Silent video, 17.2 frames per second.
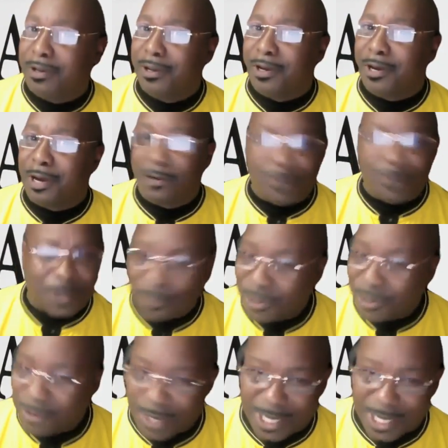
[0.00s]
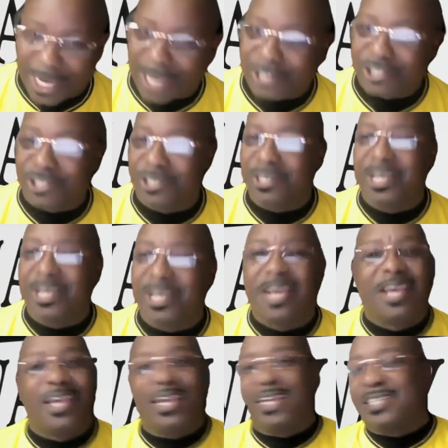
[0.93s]
of communication
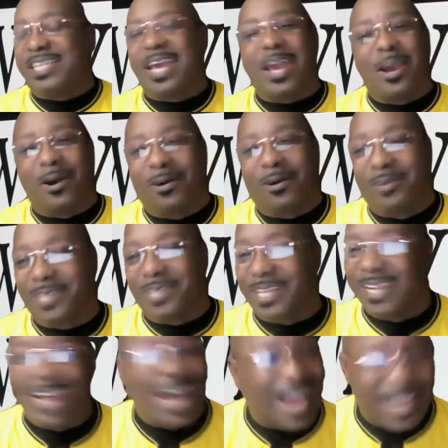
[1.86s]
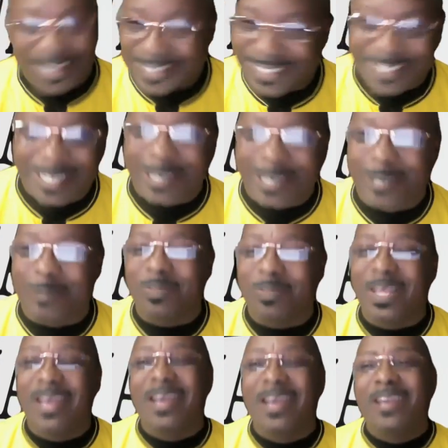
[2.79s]
is held in high esteem.
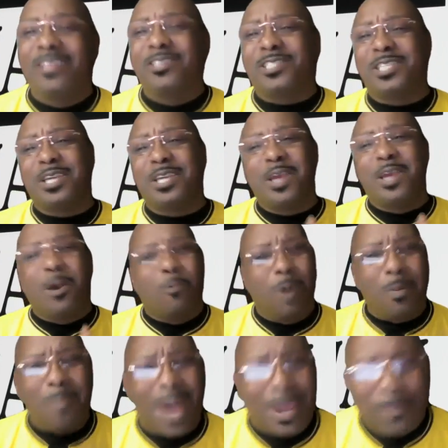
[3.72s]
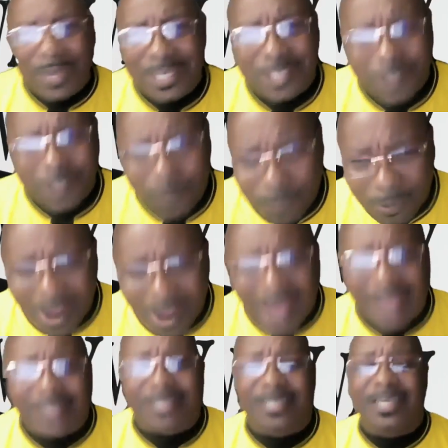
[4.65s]
You see, what might be
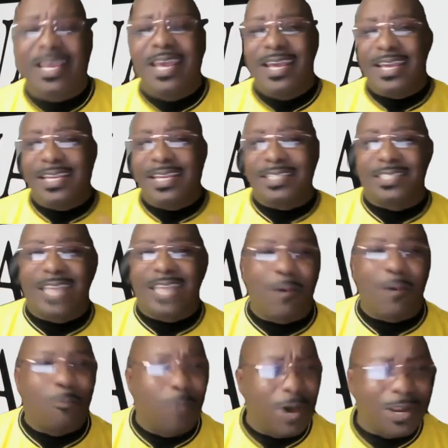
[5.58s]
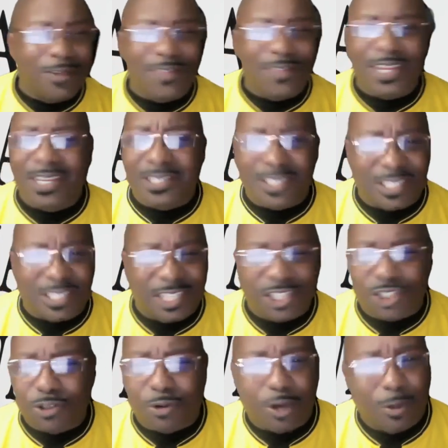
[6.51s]
surprising is that one of the
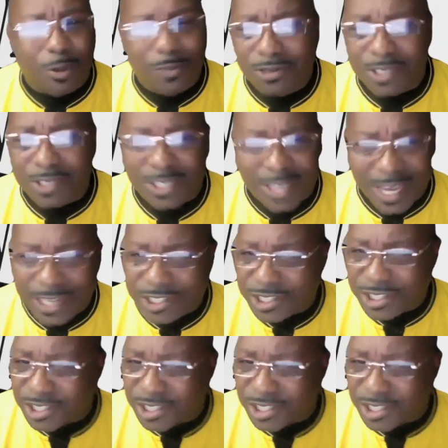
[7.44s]
essential communication